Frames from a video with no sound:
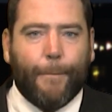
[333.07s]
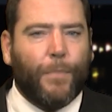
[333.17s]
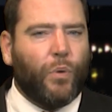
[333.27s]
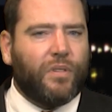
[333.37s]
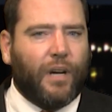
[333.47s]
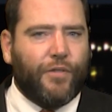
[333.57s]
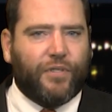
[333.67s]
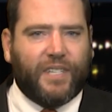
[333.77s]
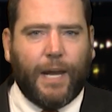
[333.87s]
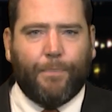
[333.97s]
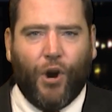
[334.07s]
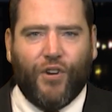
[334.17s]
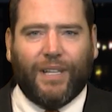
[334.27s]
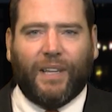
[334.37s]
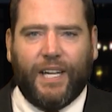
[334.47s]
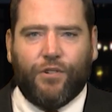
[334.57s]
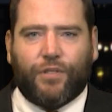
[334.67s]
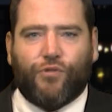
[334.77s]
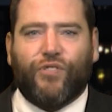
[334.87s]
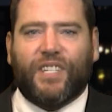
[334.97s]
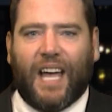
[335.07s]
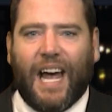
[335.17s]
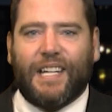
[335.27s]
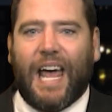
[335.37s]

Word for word: most other state party leaders resigned